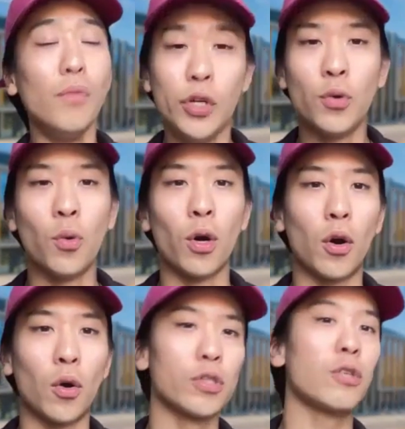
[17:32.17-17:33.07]
you were
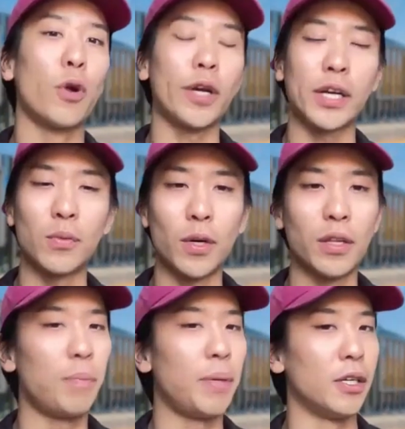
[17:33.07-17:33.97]
also working
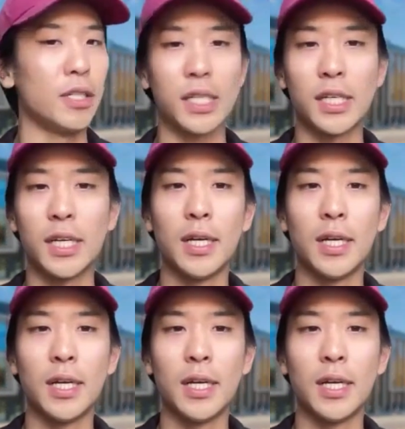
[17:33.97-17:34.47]
with peers.